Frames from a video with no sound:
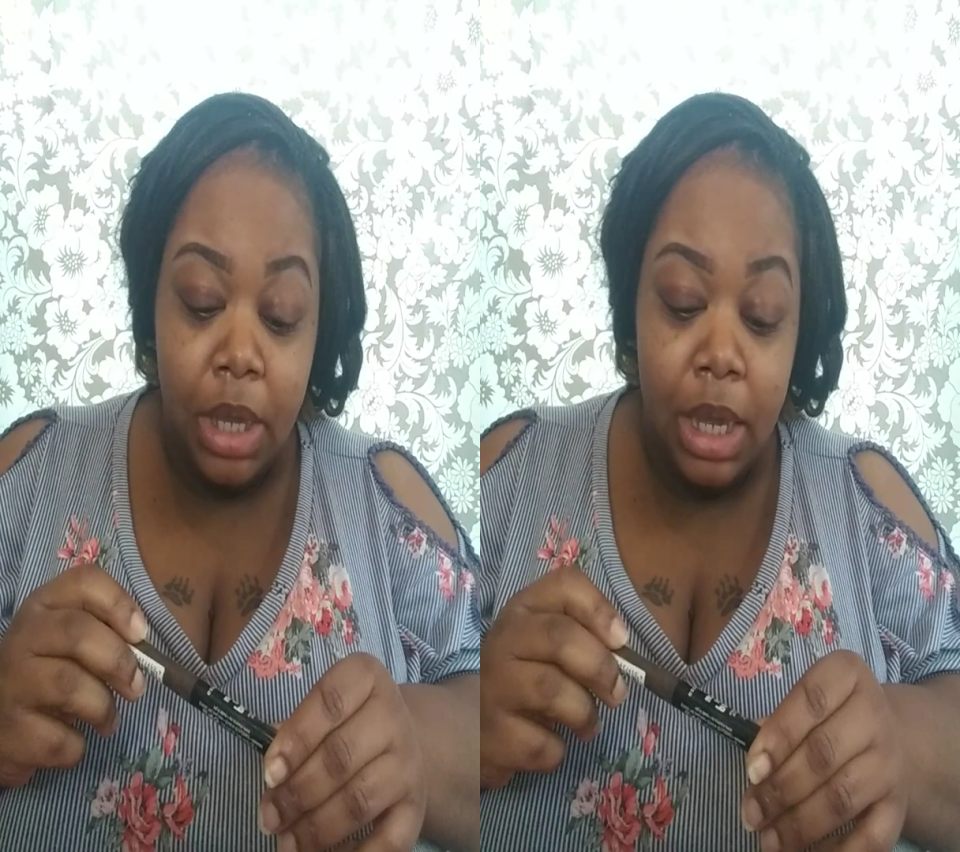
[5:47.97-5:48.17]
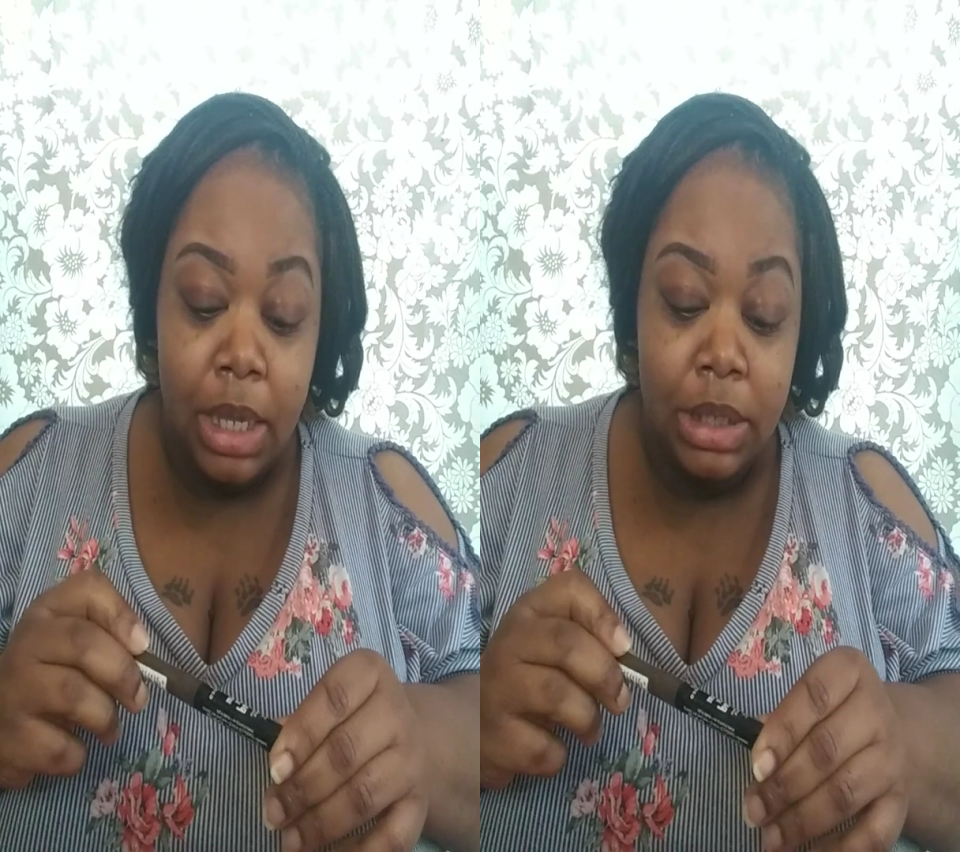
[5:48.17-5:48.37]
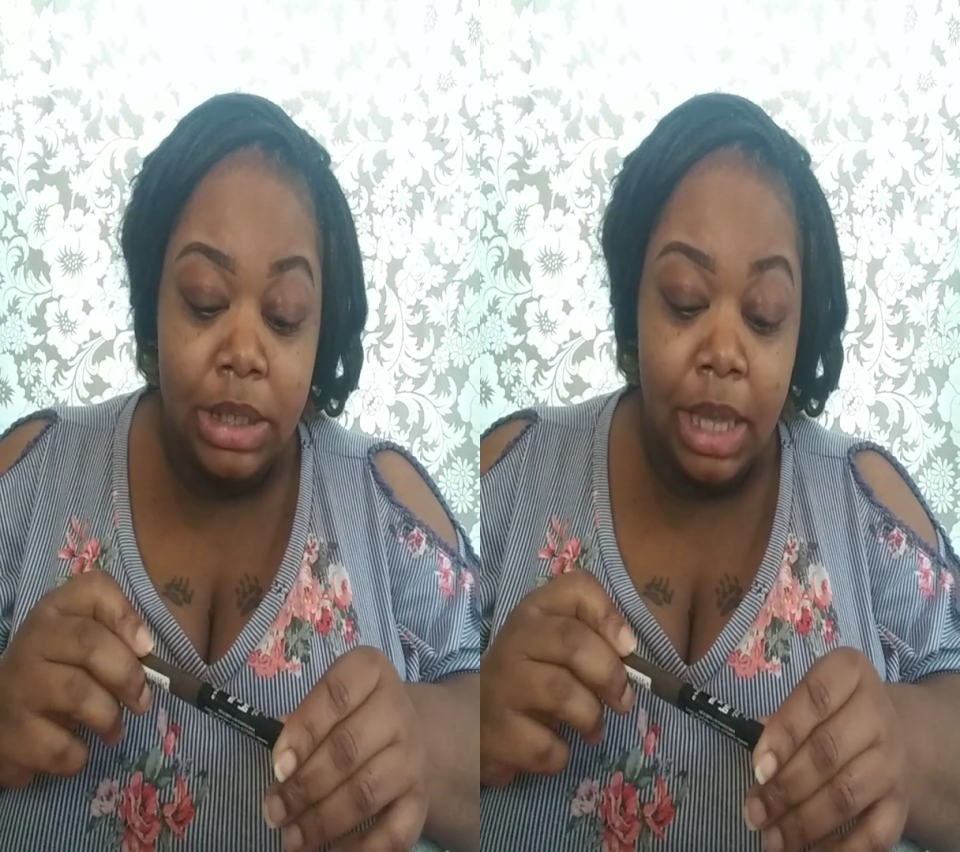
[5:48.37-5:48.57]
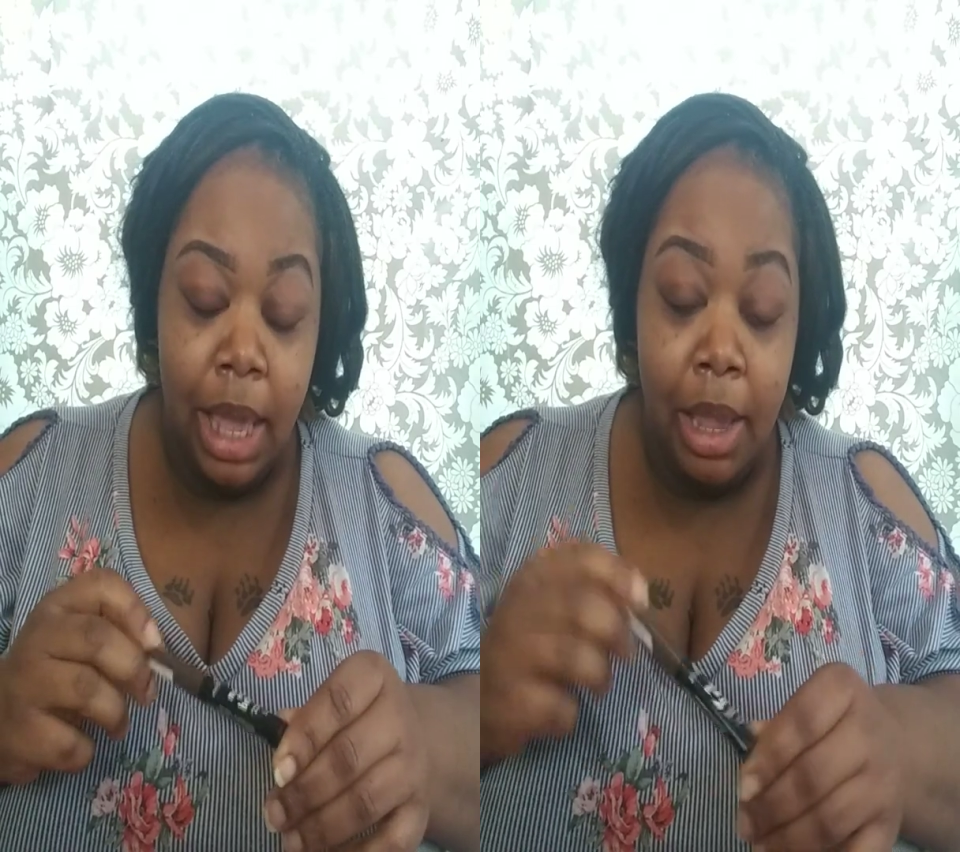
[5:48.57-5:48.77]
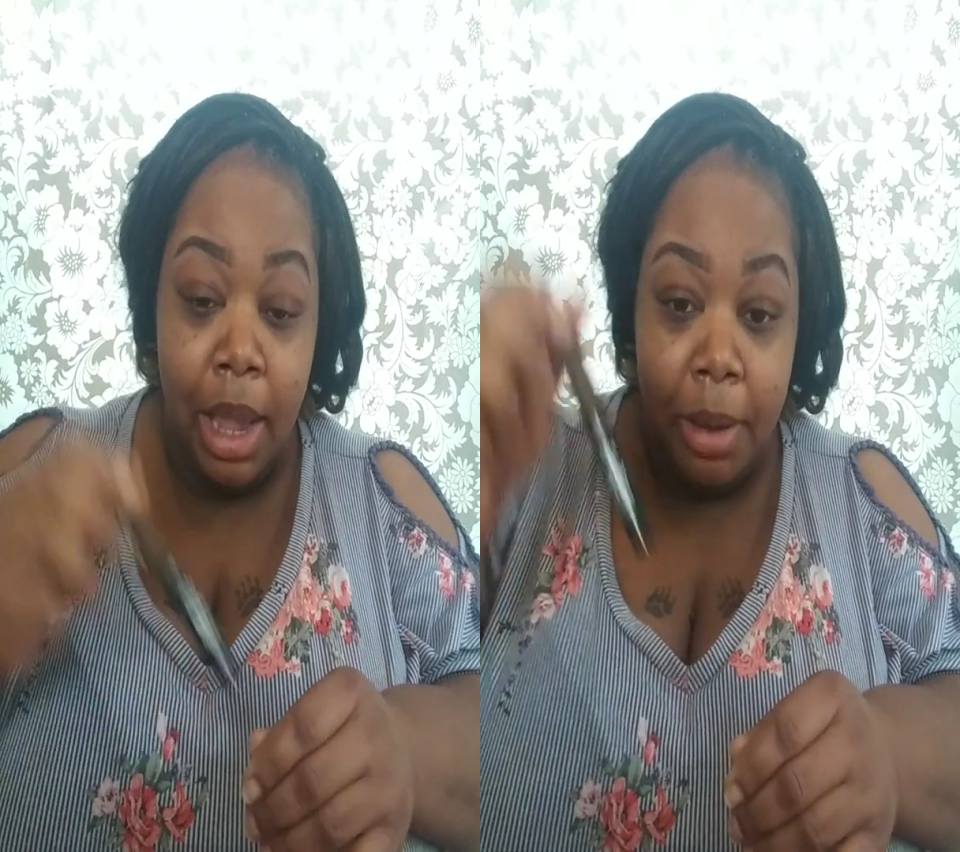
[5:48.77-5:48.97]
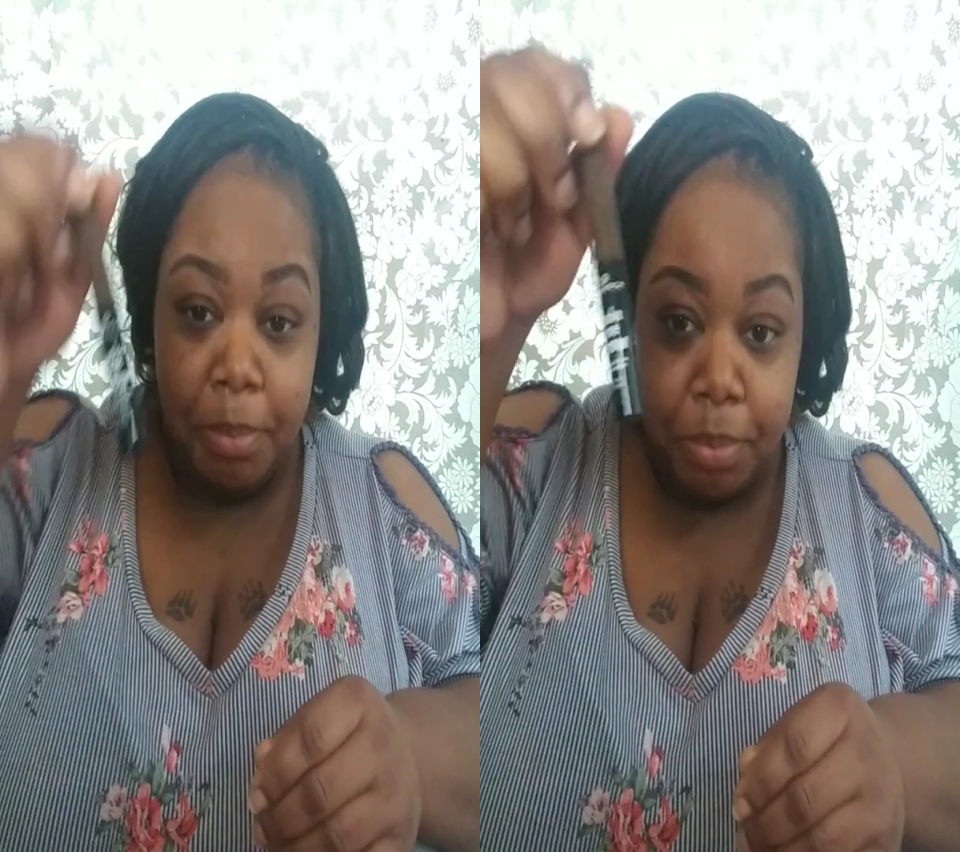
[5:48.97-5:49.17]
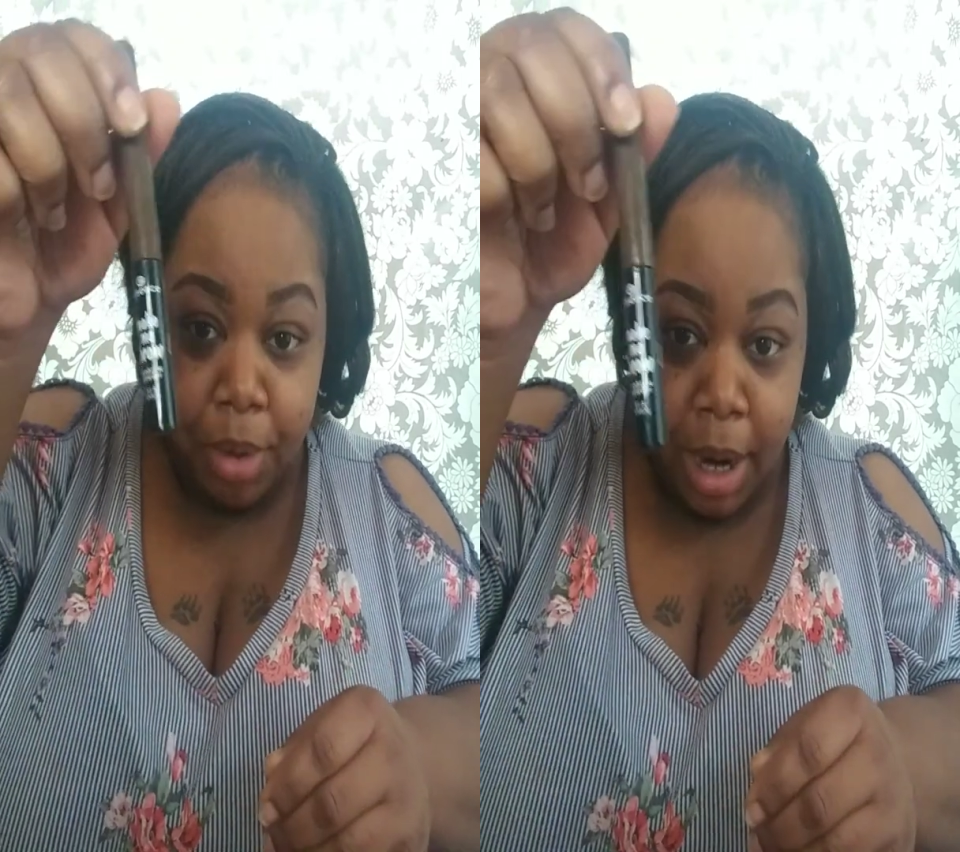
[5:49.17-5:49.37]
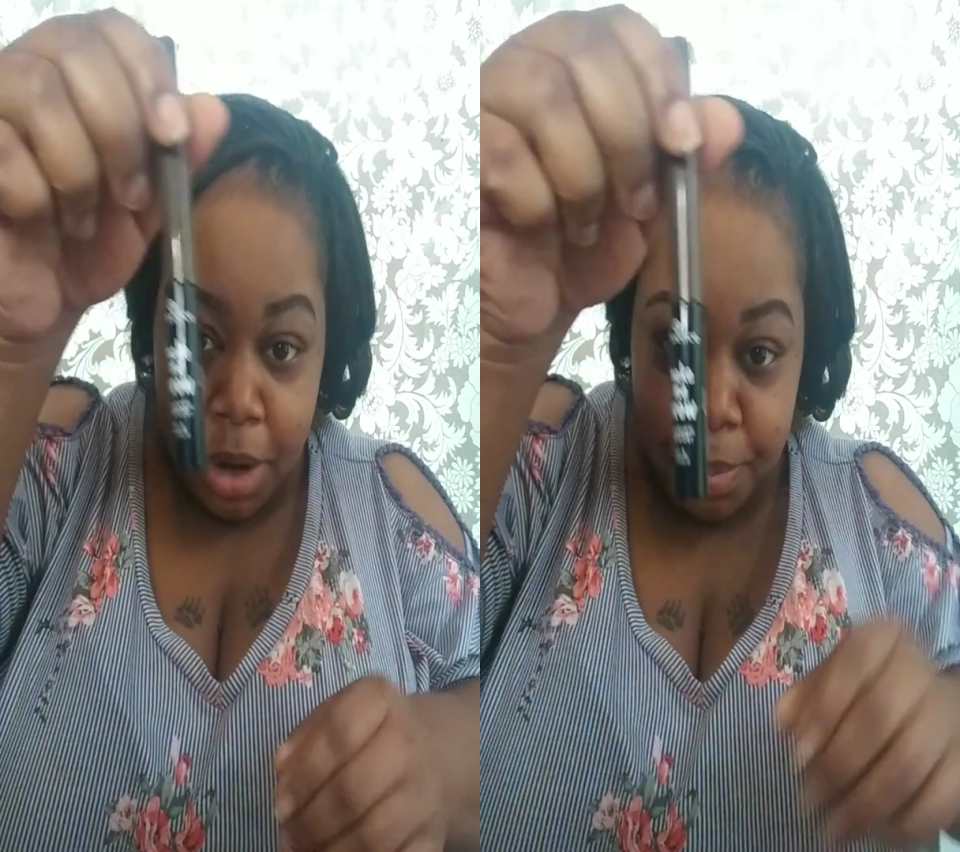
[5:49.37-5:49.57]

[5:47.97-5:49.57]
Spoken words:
It's a brow